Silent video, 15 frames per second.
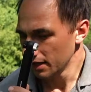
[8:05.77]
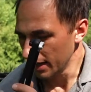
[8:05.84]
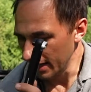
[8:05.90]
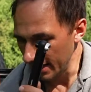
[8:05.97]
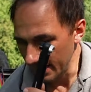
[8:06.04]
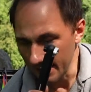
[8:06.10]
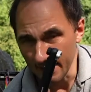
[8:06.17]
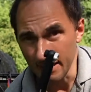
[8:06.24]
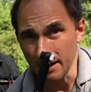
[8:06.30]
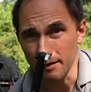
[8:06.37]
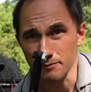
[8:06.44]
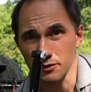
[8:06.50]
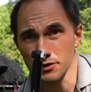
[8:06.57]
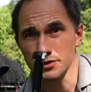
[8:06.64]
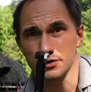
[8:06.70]
I'm
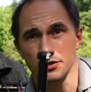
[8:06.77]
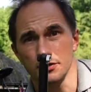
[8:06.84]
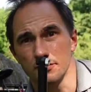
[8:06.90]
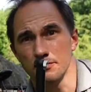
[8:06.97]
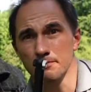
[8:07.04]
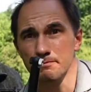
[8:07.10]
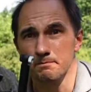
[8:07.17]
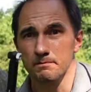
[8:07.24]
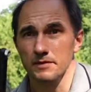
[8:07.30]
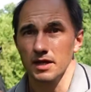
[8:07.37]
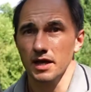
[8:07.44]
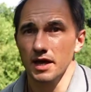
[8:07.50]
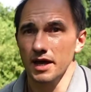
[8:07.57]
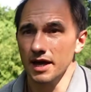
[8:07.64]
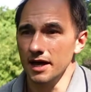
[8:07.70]
going to
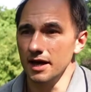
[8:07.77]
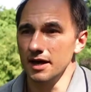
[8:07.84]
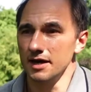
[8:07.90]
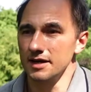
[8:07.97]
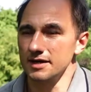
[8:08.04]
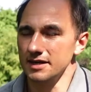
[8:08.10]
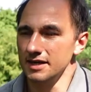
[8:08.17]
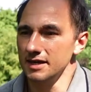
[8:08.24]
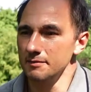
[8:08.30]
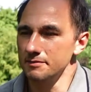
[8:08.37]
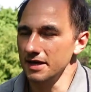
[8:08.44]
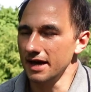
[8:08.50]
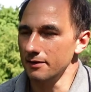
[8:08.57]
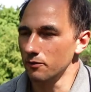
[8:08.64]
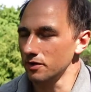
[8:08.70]
keep
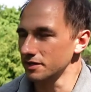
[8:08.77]
that one